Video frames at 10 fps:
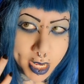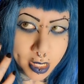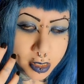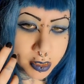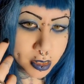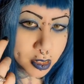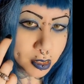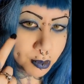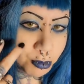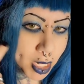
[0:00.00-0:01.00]
and
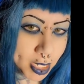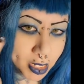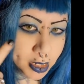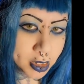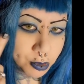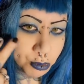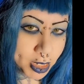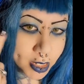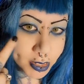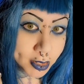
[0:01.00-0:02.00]
my, you know,
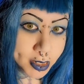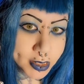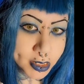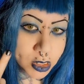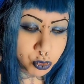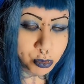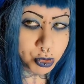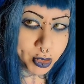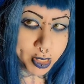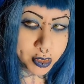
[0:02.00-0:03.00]
my contact lenses
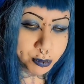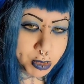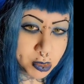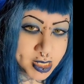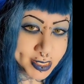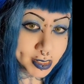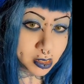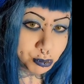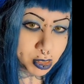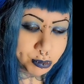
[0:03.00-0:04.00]
swim around on me
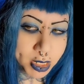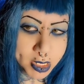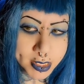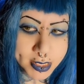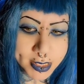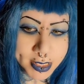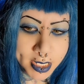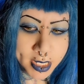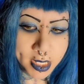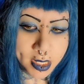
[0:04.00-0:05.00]
still a bit because